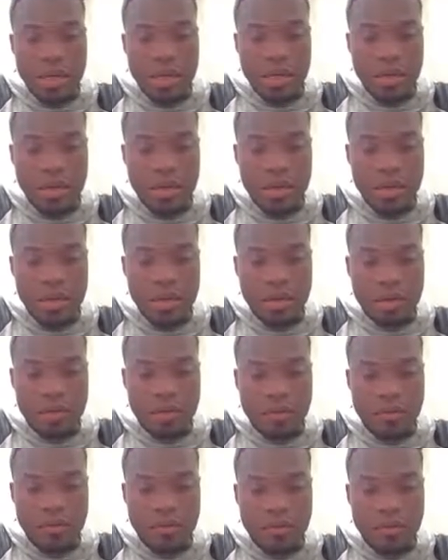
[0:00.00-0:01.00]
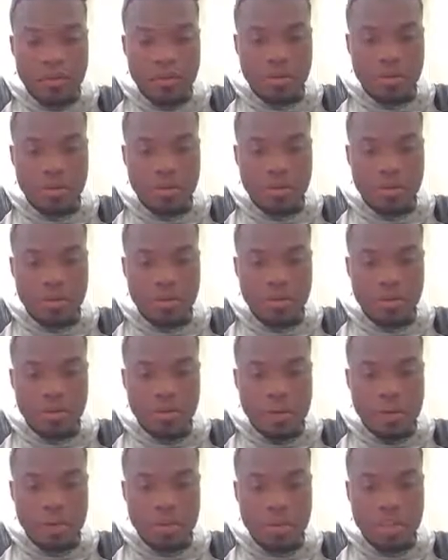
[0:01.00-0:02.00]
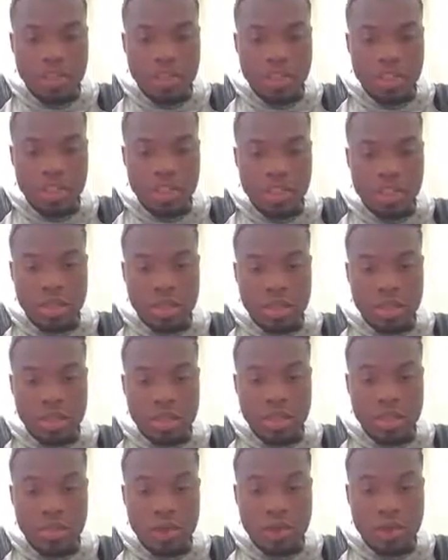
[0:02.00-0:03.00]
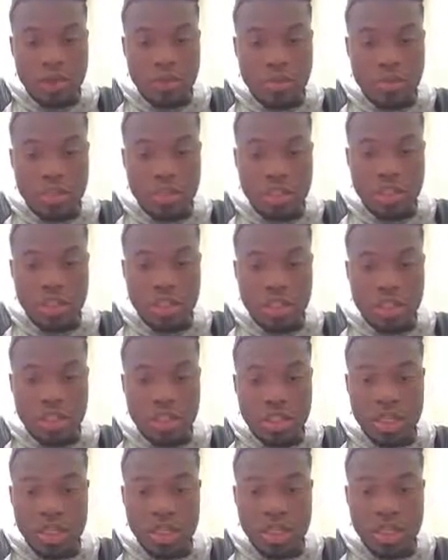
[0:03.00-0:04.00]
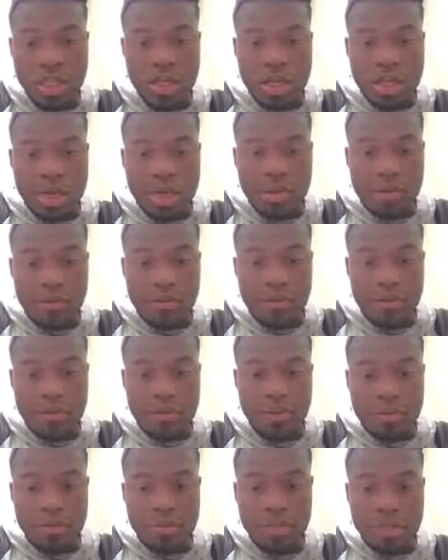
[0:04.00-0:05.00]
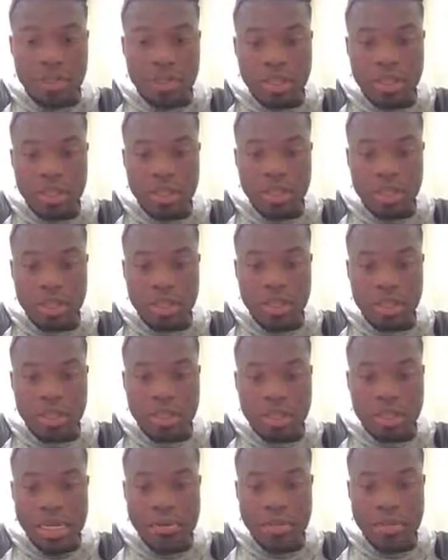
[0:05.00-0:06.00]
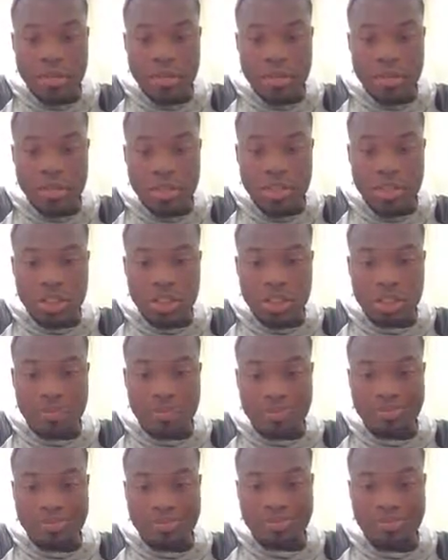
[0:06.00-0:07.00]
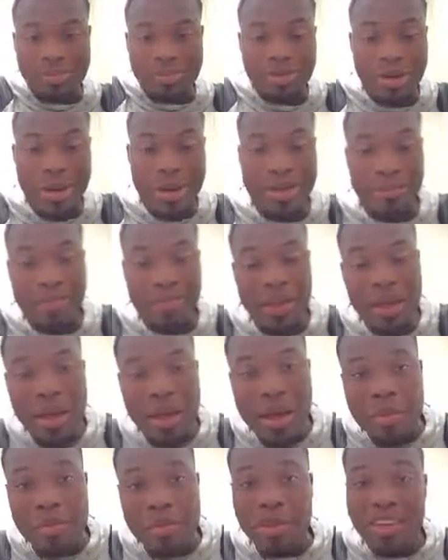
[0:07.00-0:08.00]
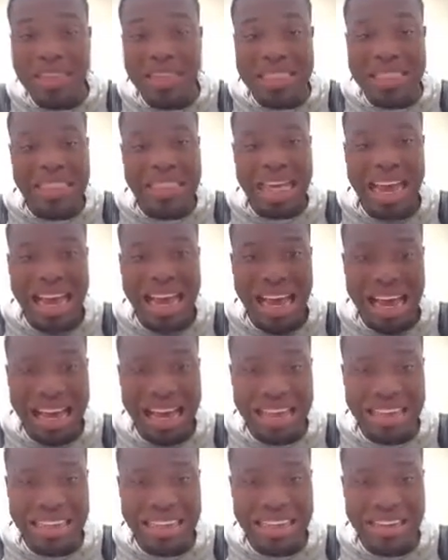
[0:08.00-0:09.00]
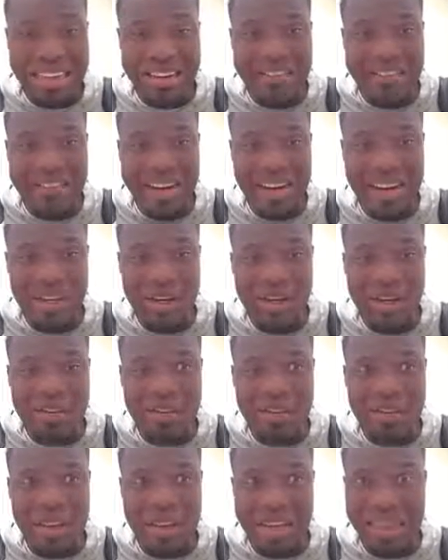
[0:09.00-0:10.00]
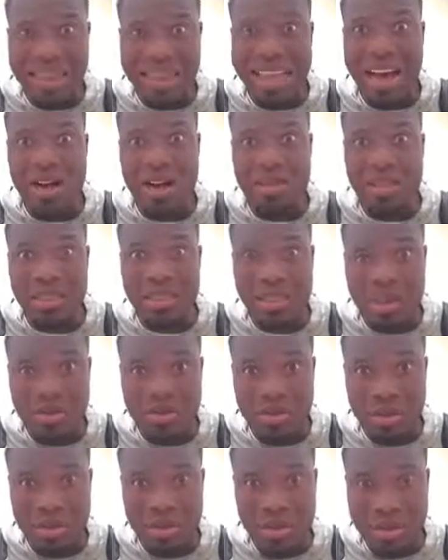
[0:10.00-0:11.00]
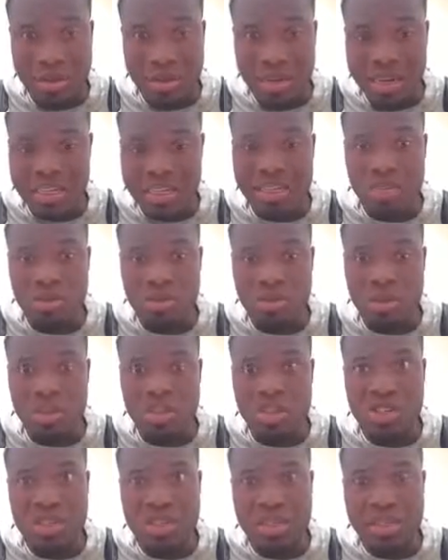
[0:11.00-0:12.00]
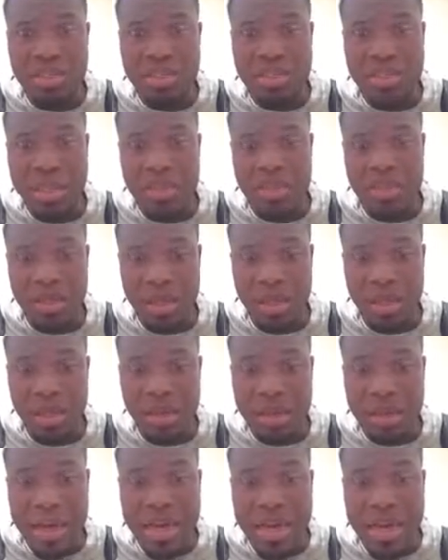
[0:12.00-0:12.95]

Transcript: of the first position, the third position, the fifth position, the seventh position, right? But let's say I had a vector of like 1,000 numbers, and I still wanted to do the same thing.